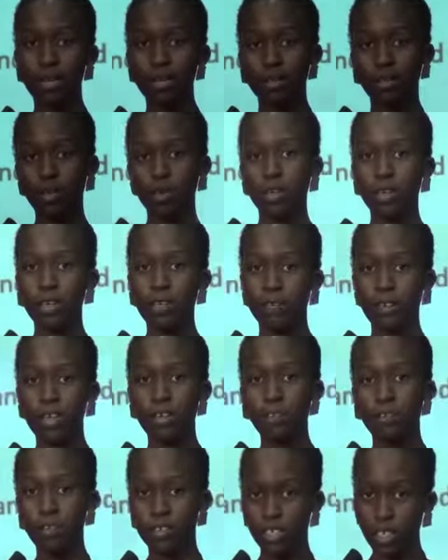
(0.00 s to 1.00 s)
So even
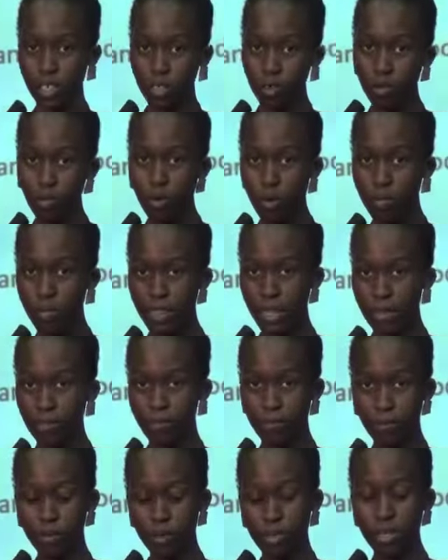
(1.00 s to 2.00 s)
if you just warm
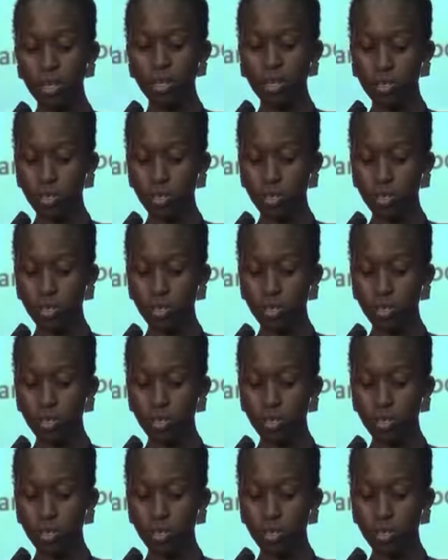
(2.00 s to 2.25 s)
that food,